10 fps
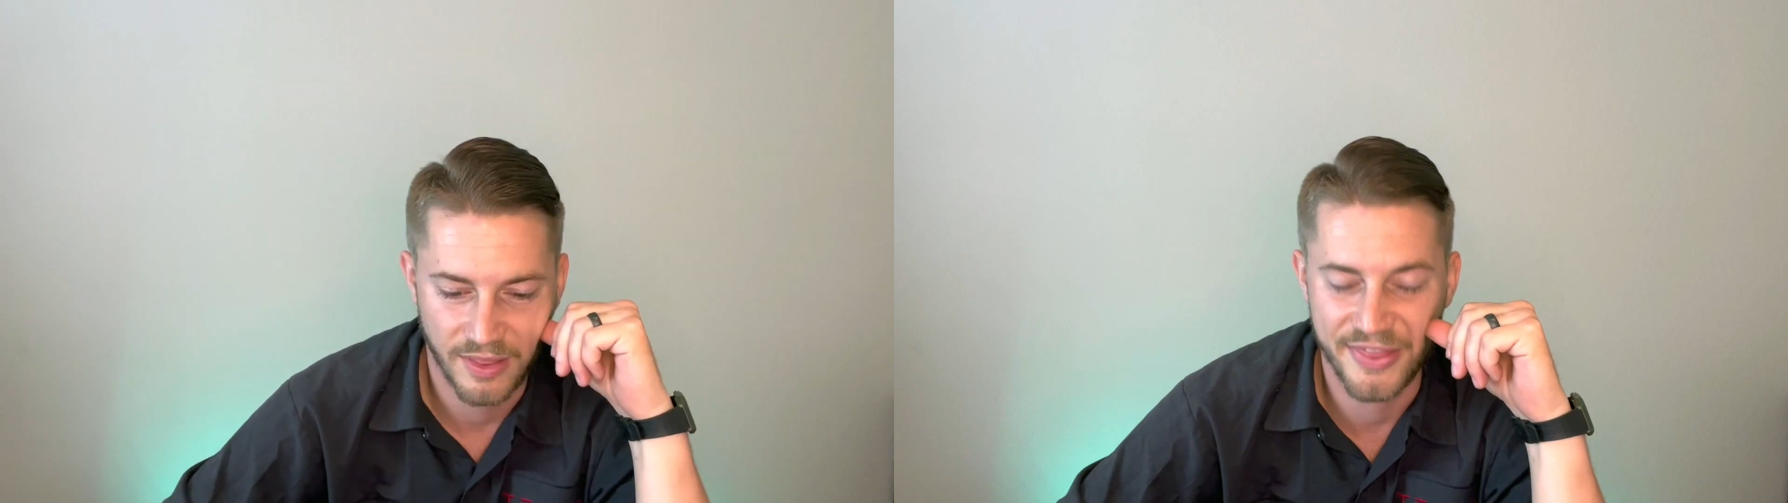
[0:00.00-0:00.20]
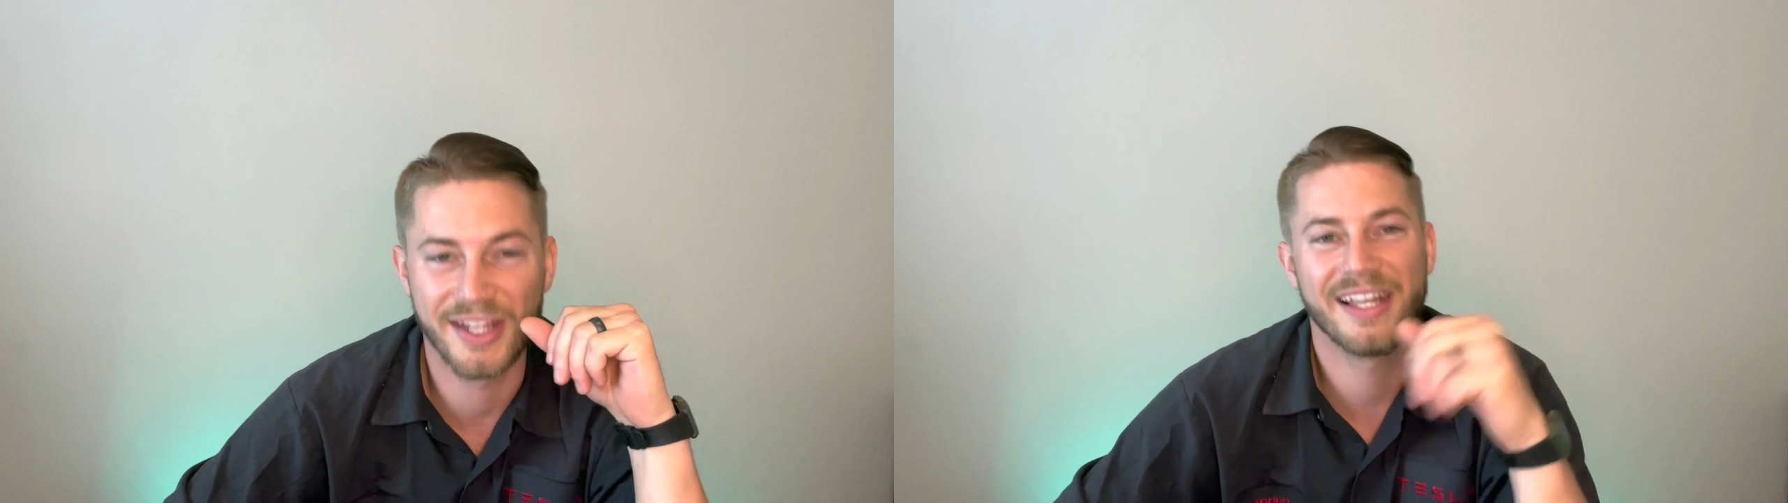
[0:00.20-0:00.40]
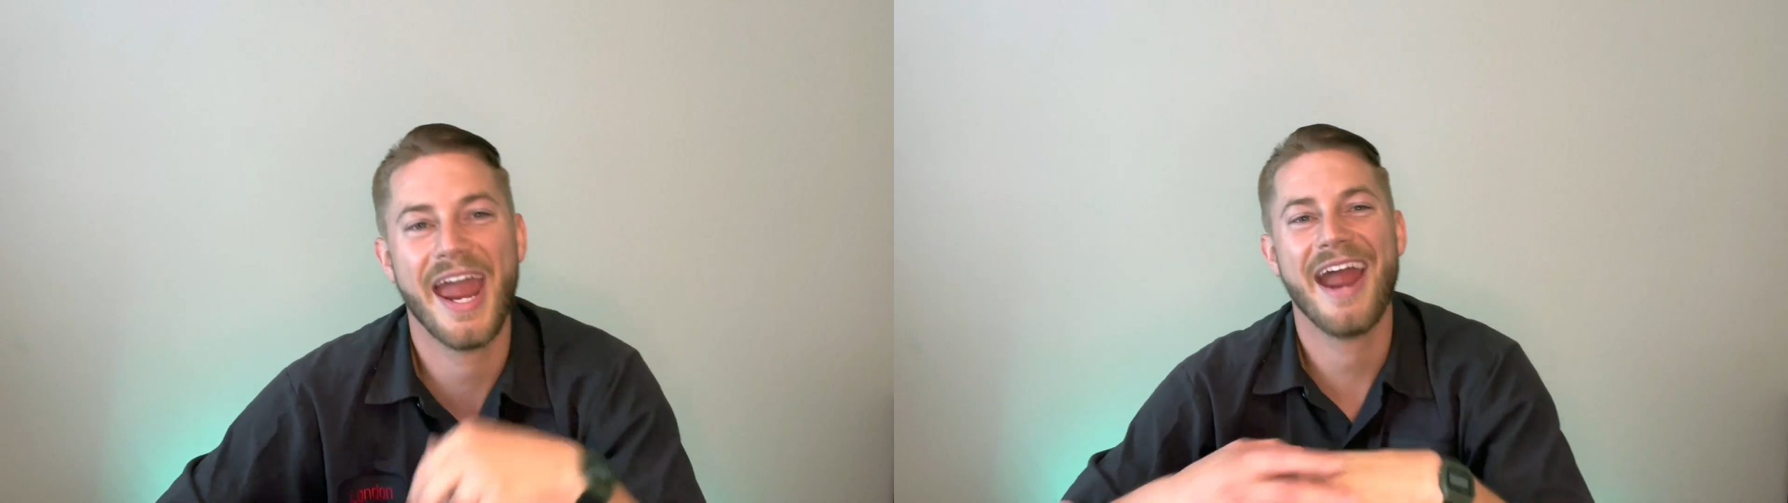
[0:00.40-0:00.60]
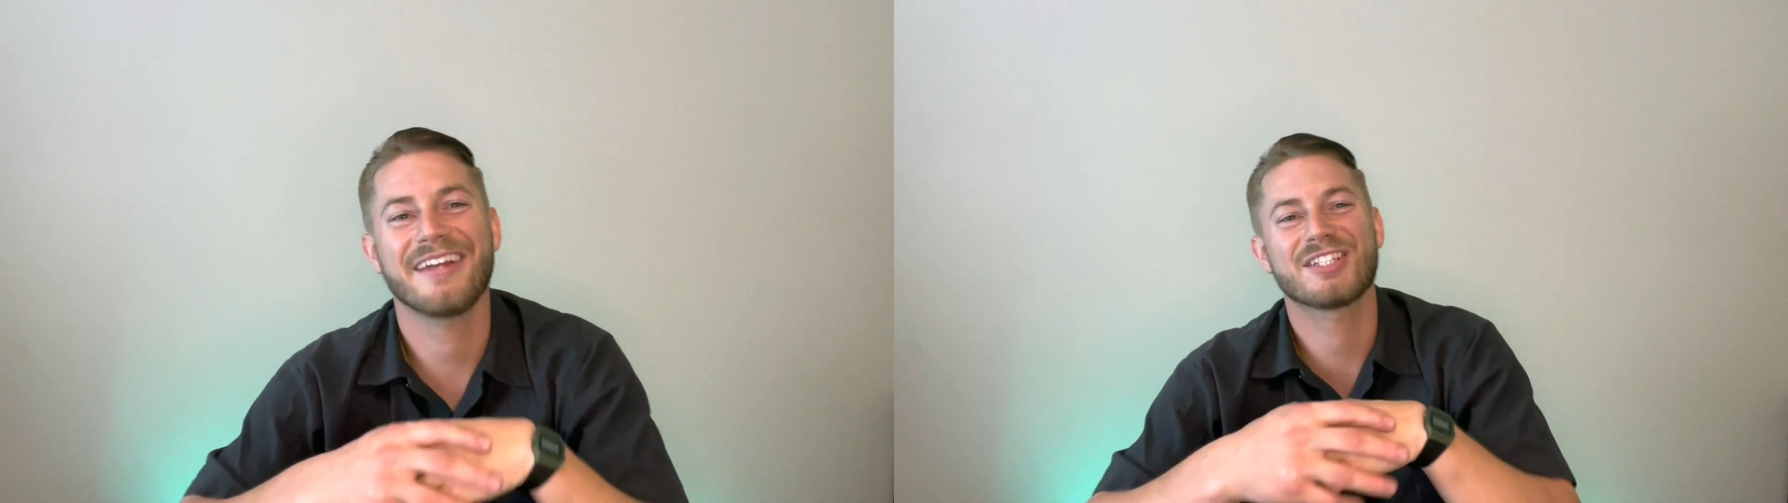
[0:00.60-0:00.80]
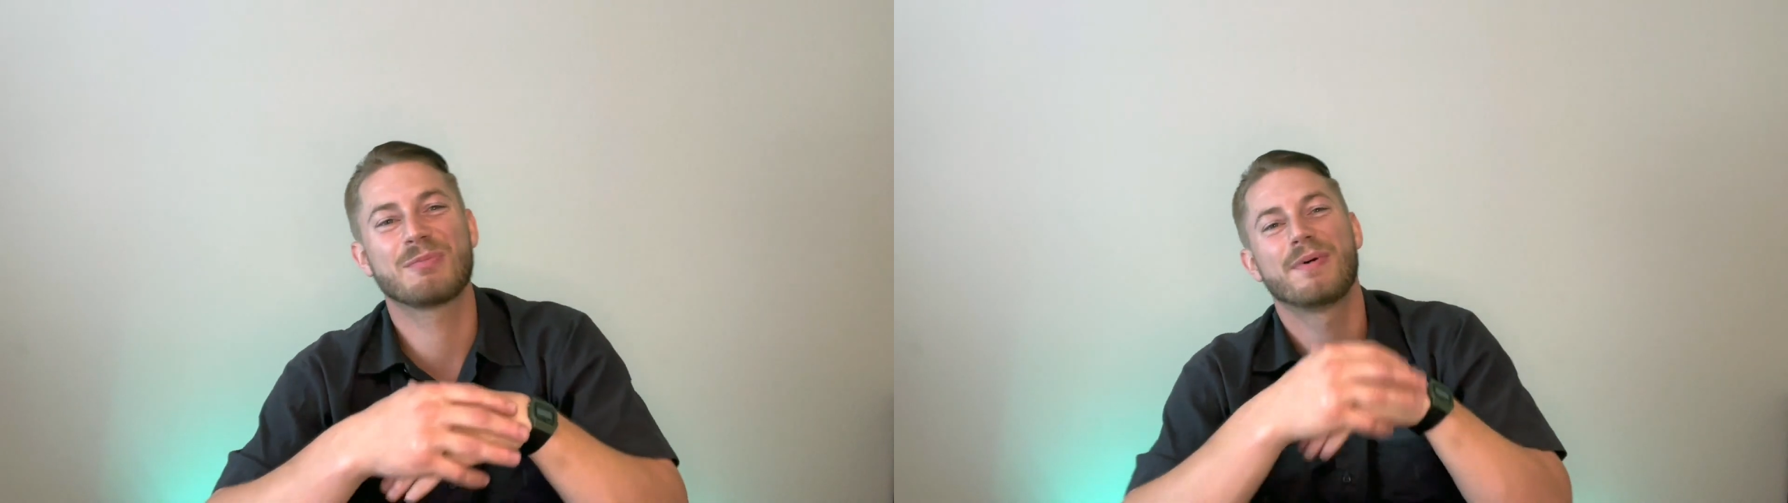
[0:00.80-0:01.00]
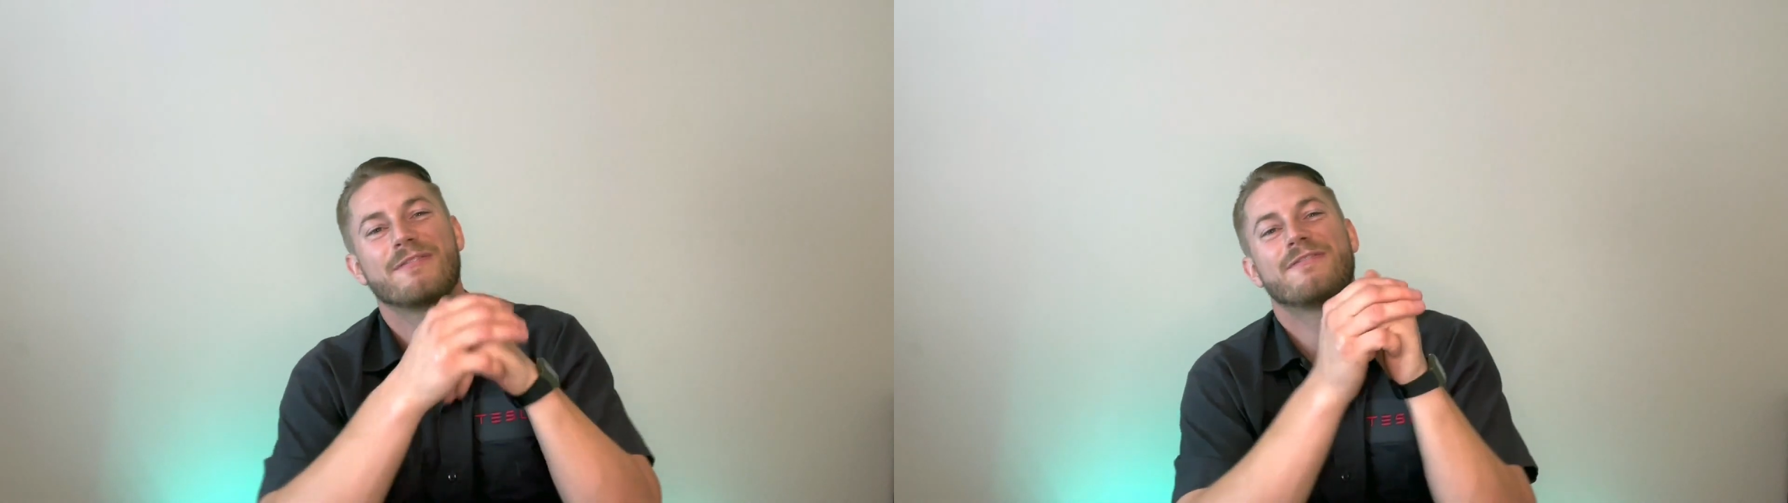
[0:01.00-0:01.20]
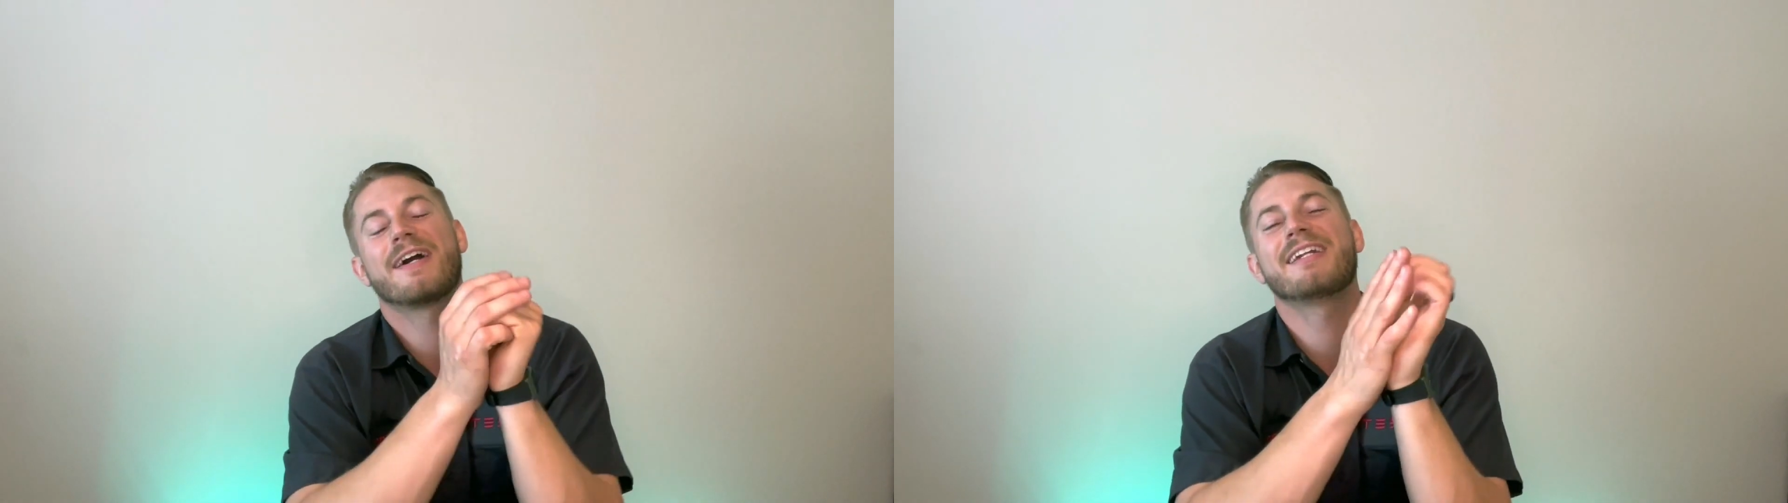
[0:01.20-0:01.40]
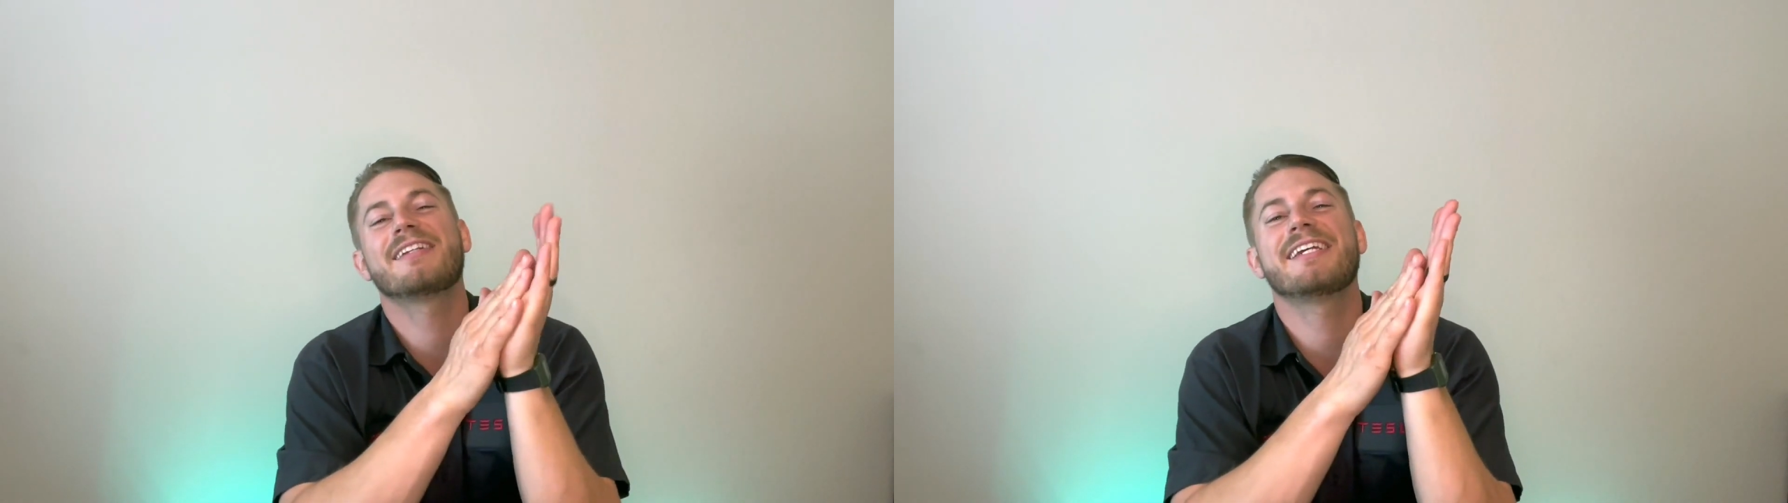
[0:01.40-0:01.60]
The last, but
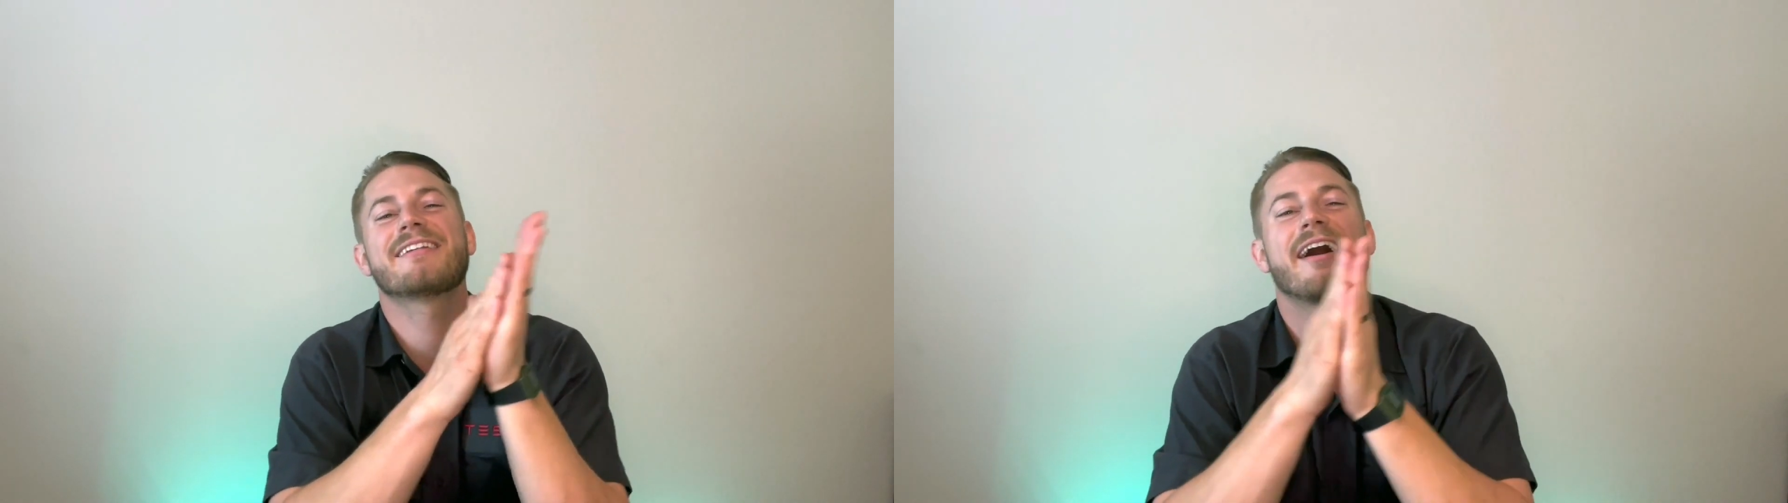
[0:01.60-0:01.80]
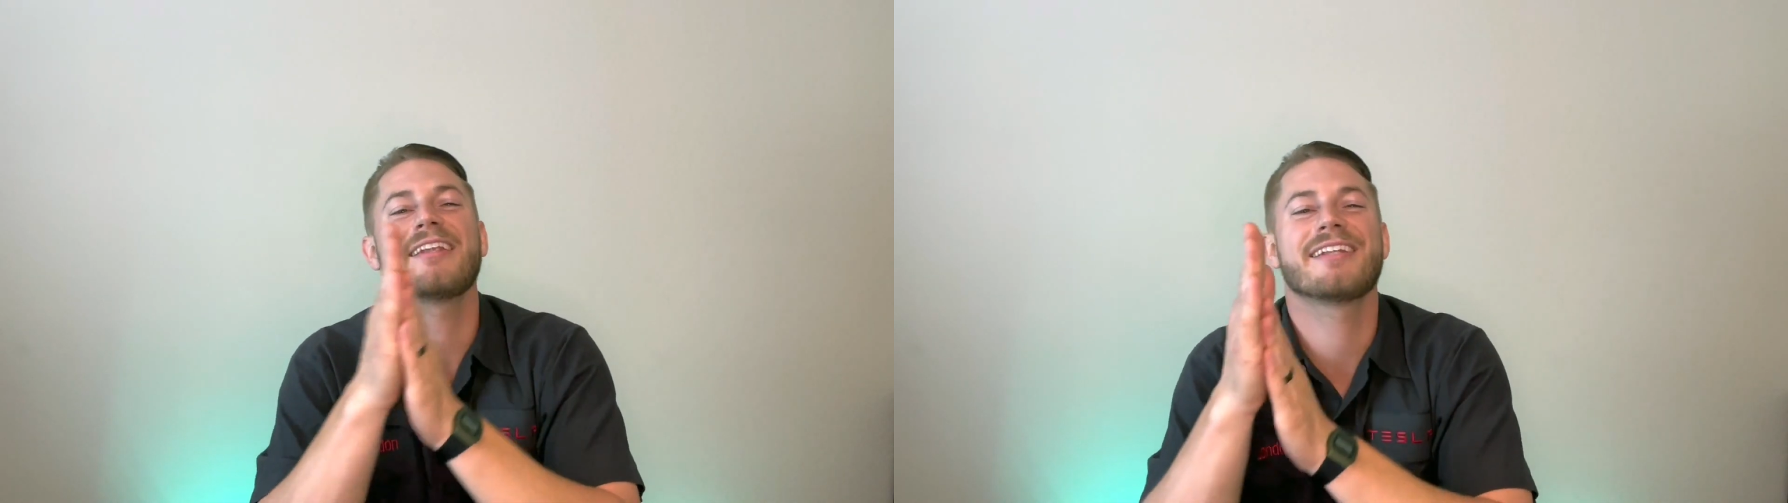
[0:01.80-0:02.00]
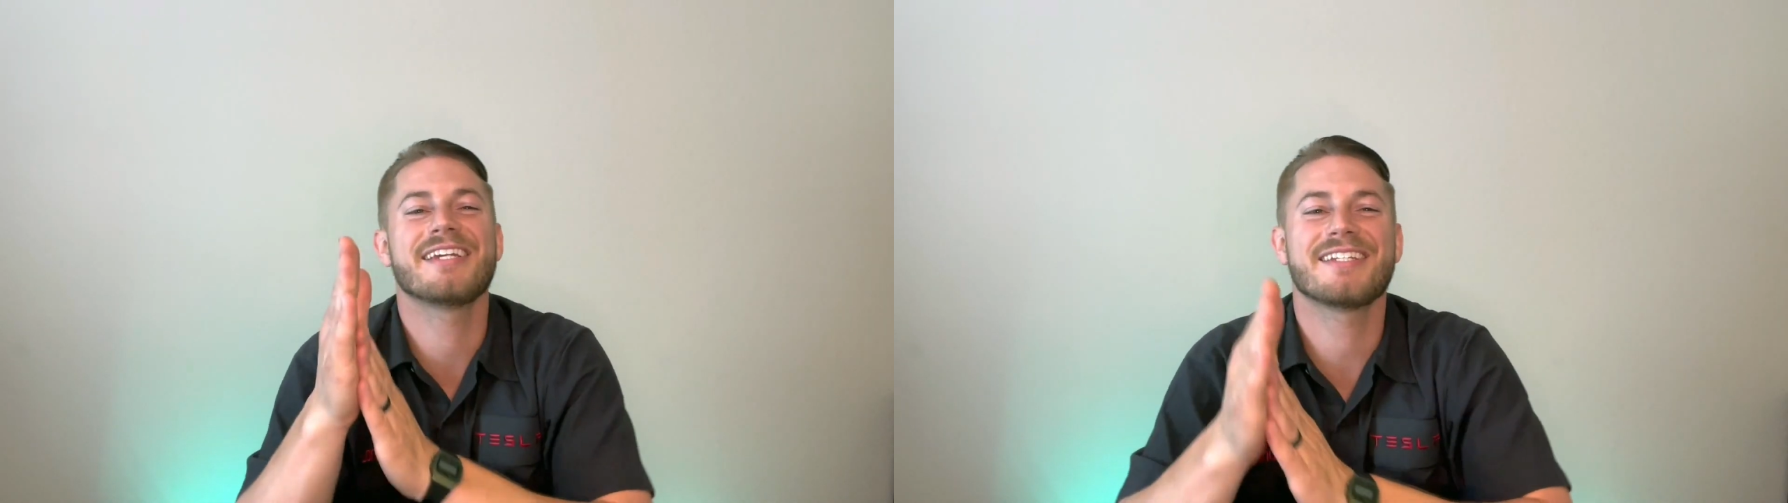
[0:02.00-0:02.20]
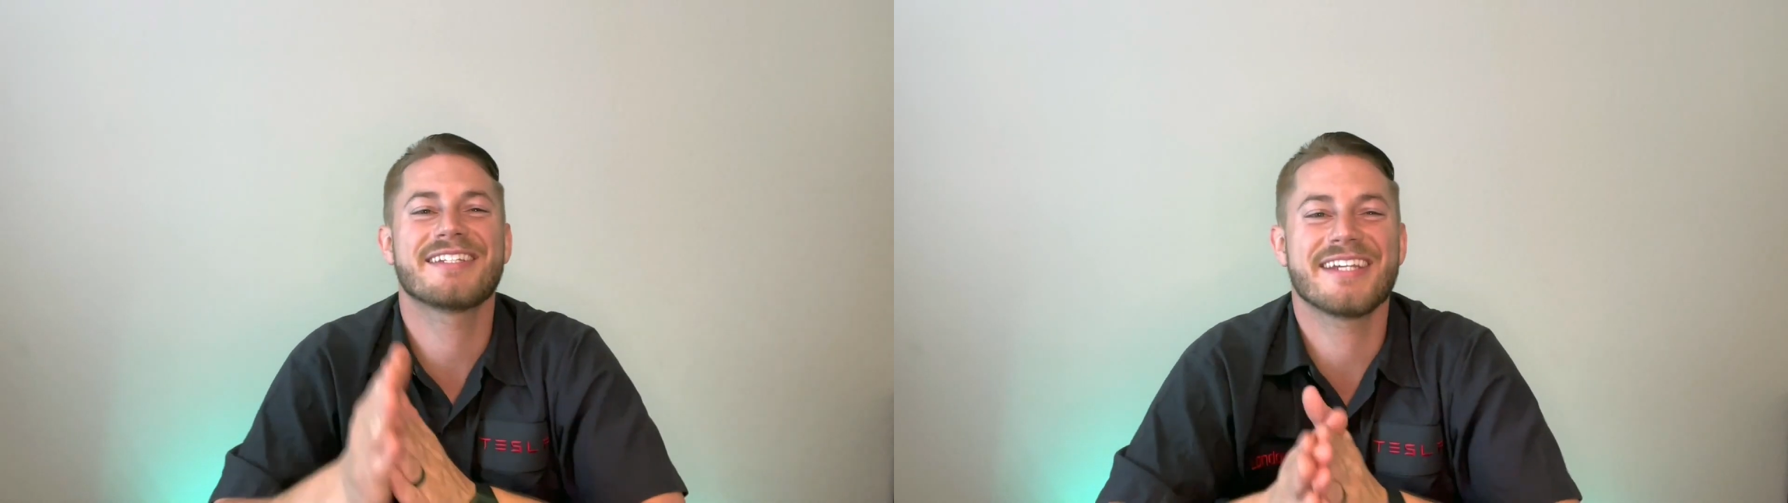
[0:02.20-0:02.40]
finally not least,